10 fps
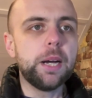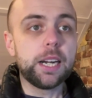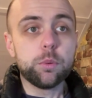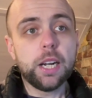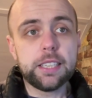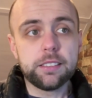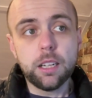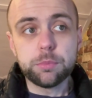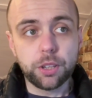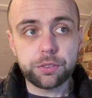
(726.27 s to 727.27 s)
it will handle
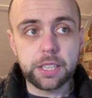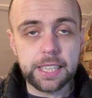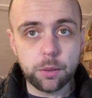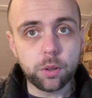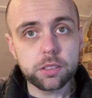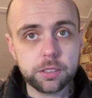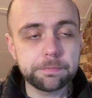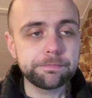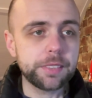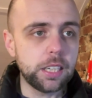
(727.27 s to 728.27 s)
up to 3 kilowatts
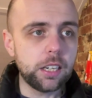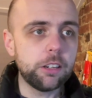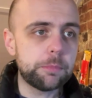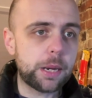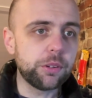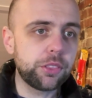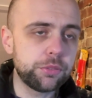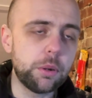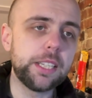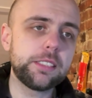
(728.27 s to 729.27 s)
of power
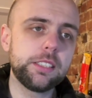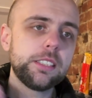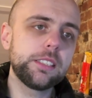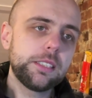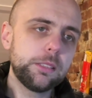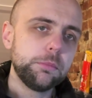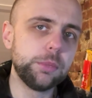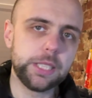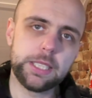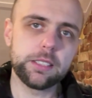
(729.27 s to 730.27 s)
through it,
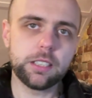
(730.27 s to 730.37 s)
but it is